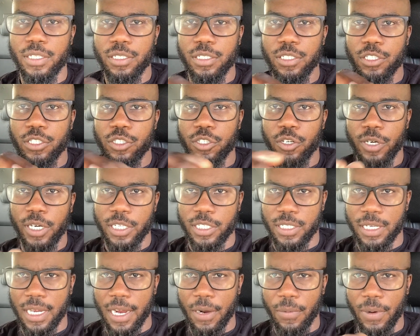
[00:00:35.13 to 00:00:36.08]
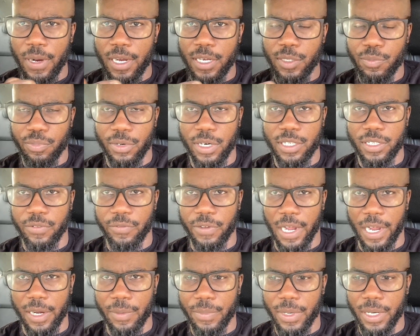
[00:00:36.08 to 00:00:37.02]
turn it sideways, press the
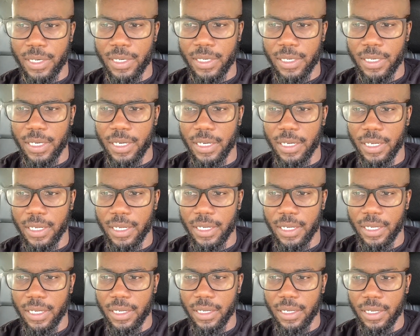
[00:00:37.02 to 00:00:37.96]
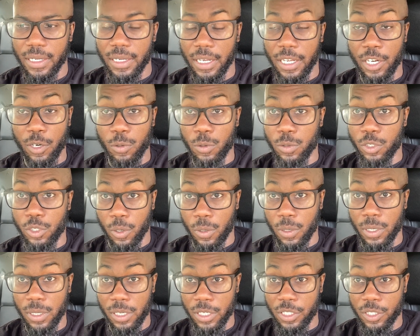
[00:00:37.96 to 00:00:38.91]
volume button, and it will
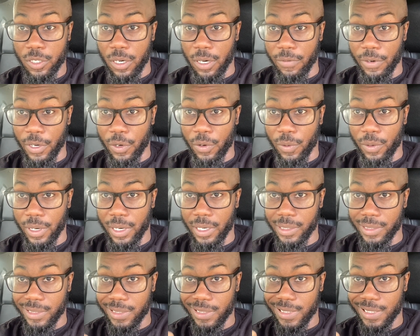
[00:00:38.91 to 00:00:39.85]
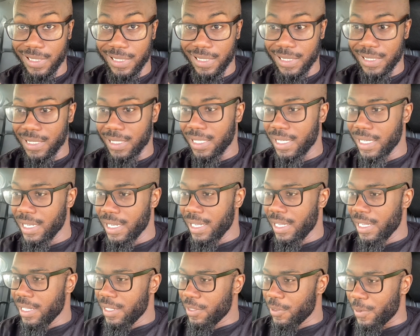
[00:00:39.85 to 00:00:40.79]
totally start recording.
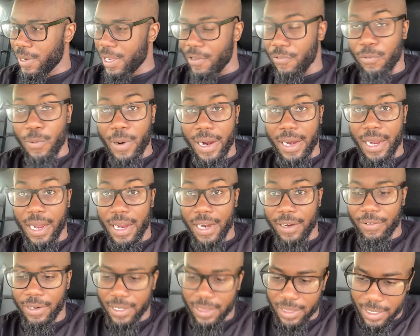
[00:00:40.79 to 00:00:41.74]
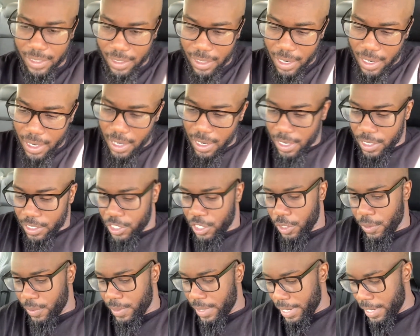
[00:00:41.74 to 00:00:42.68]
Little FYI right there.
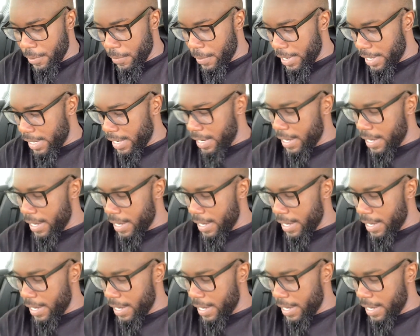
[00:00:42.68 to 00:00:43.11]
So anyway,